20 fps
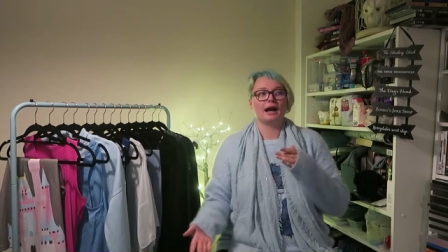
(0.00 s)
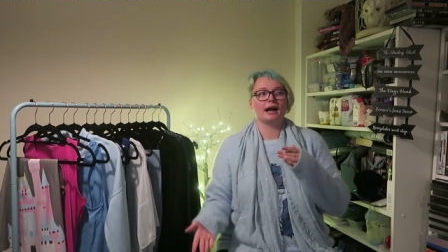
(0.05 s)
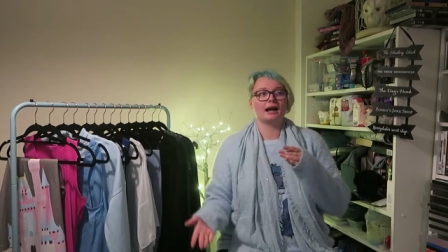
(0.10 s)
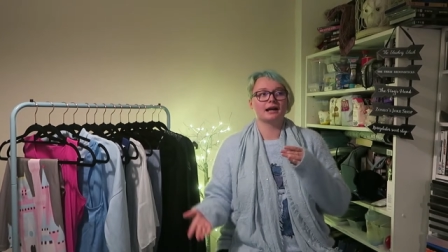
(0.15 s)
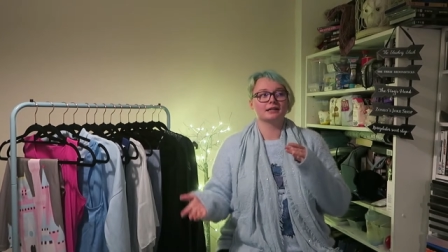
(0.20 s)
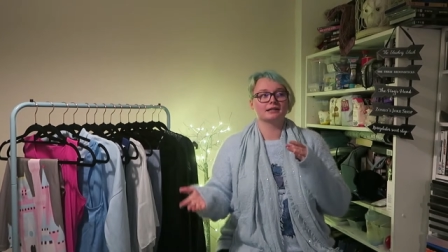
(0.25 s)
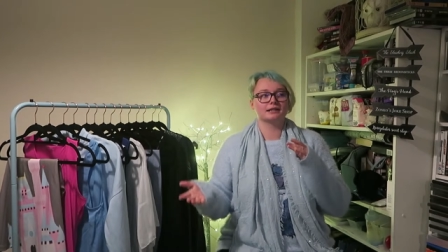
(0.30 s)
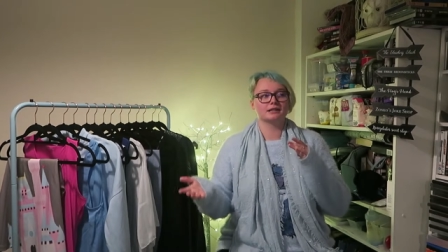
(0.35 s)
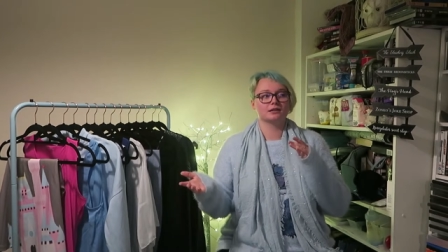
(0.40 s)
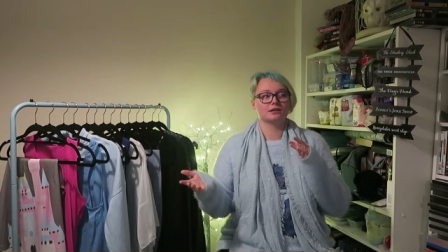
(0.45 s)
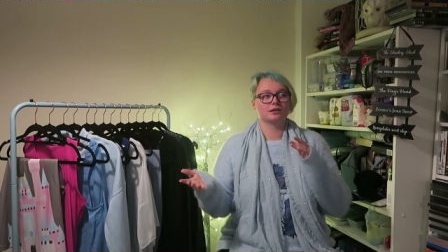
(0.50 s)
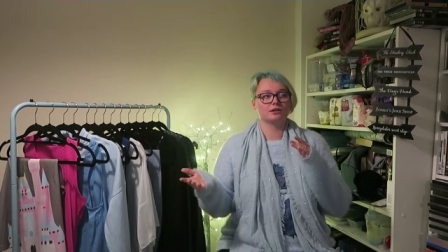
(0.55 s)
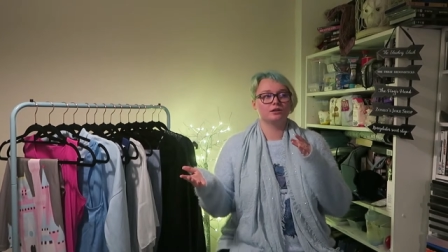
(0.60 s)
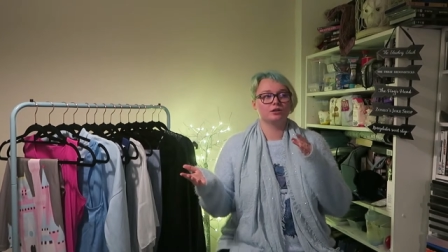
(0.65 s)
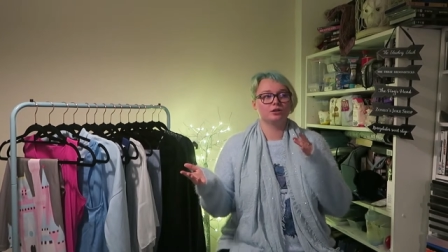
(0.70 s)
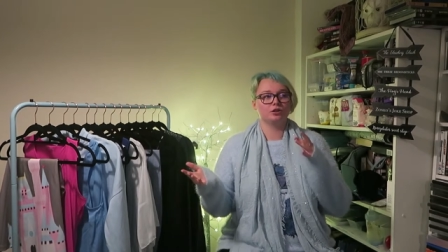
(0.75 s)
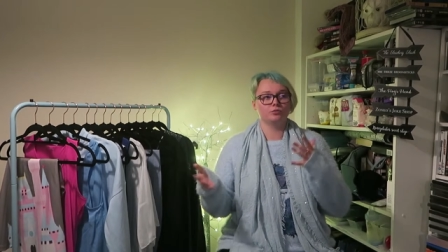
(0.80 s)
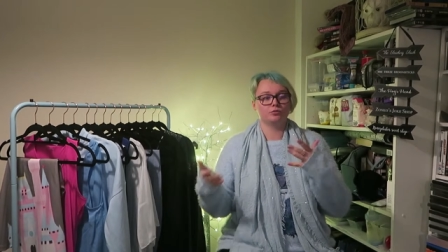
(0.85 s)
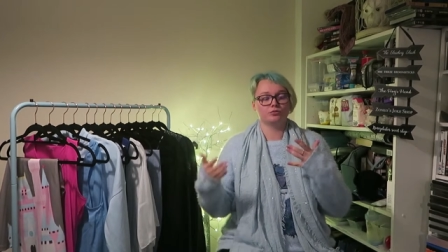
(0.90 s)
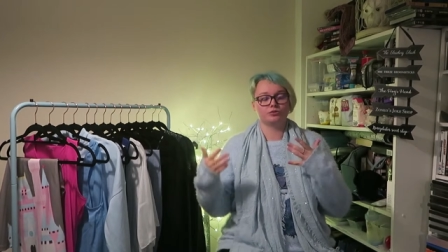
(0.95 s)
as
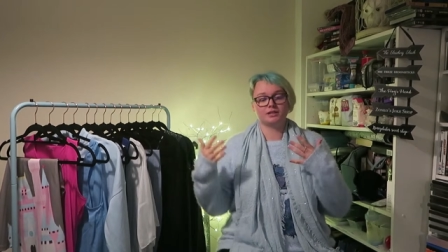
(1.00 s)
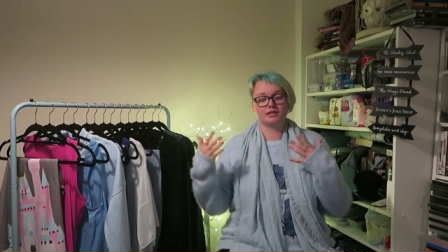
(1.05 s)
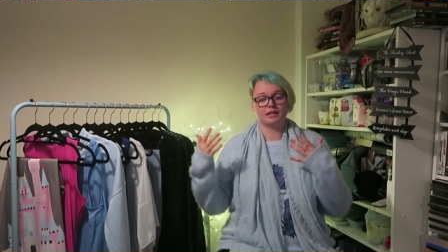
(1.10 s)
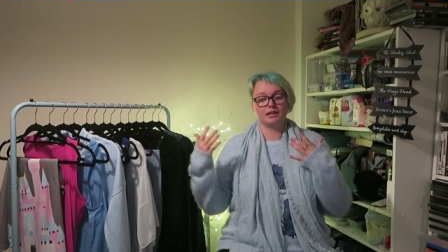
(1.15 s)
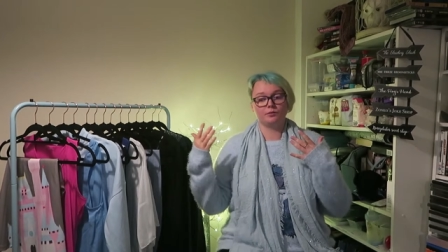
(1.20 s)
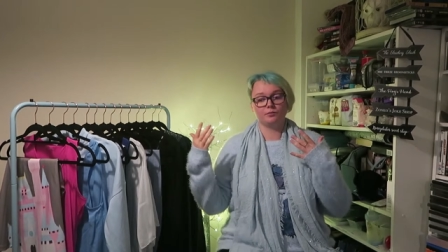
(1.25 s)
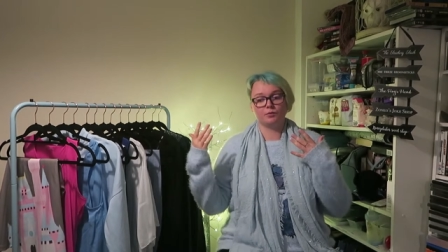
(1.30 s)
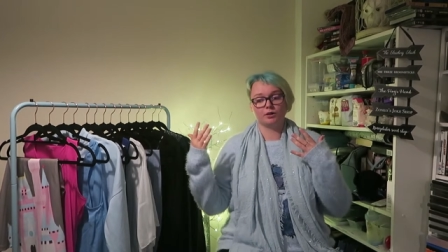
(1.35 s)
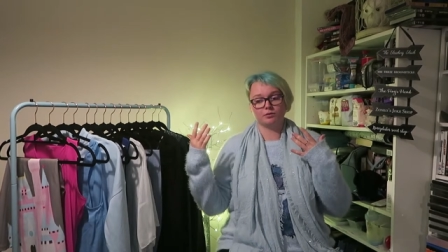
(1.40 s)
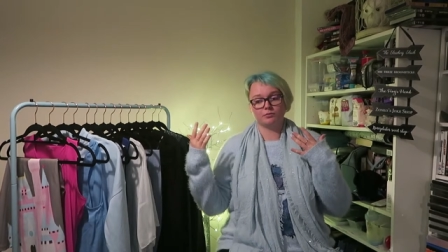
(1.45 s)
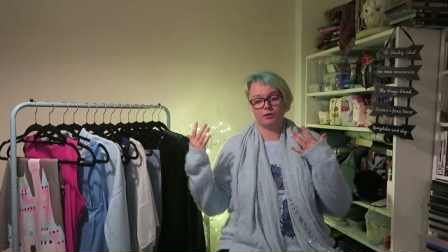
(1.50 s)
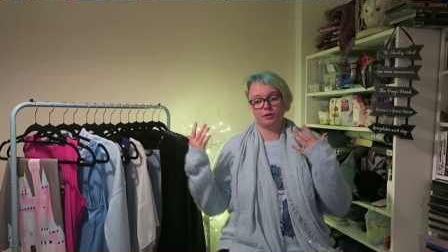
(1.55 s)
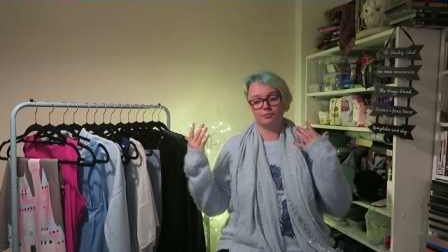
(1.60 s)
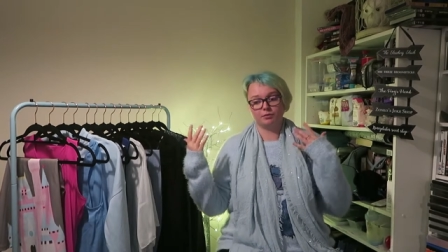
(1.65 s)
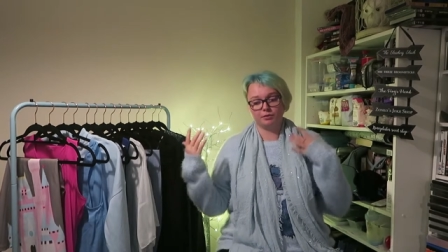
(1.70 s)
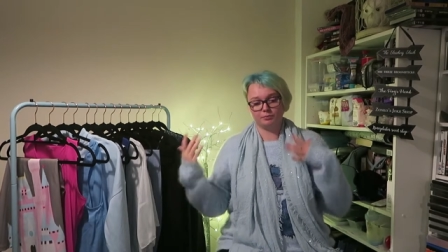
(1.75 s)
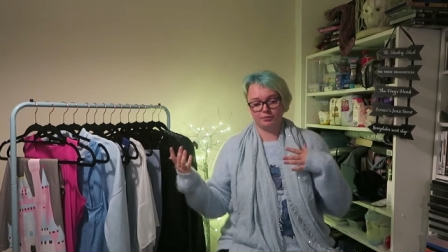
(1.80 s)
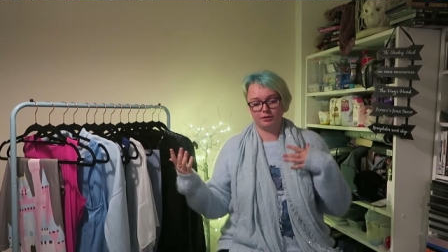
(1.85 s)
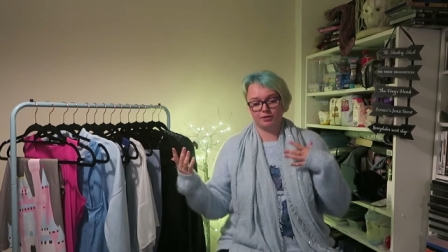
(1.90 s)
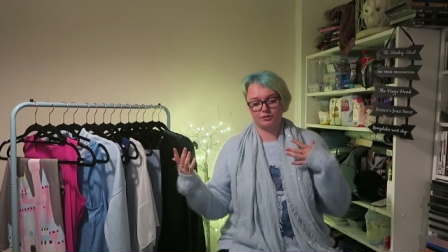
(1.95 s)
you will see in one of my
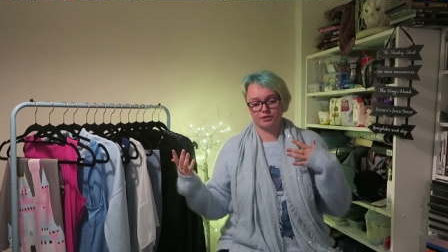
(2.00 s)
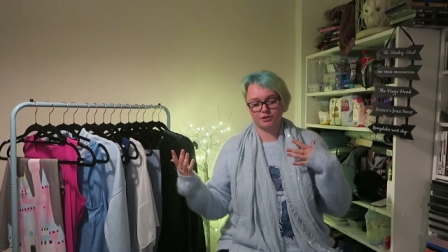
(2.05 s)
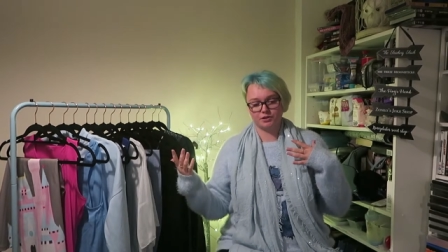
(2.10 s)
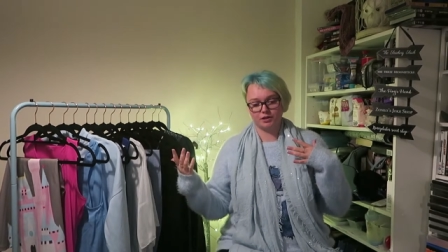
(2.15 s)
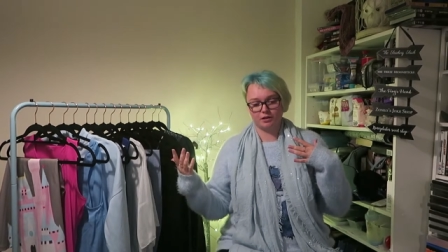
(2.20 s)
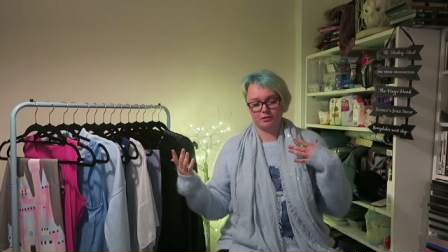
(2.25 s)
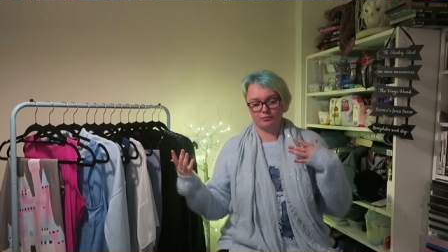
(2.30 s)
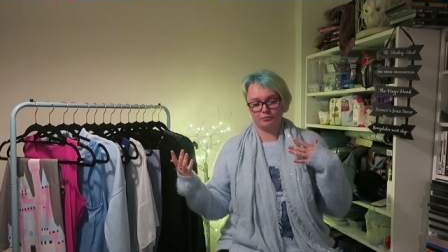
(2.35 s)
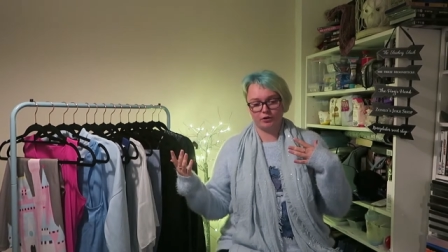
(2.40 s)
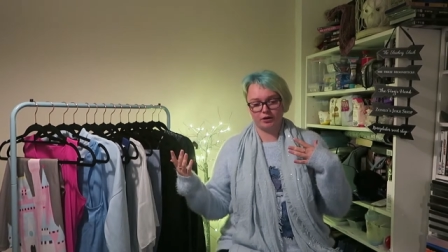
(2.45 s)
blog posts that I'm